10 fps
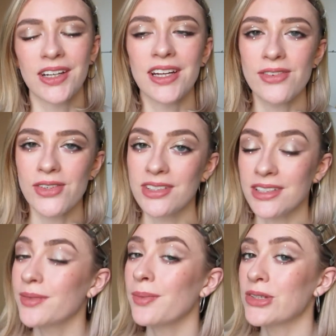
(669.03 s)
If you
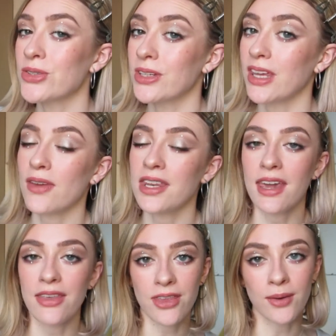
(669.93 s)
did, then make sure you give it
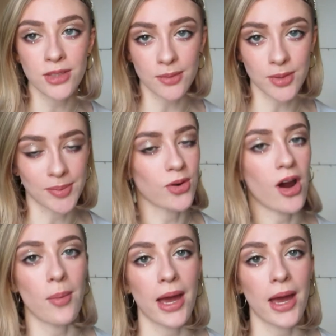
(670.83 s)
a thumbs up, subscribe,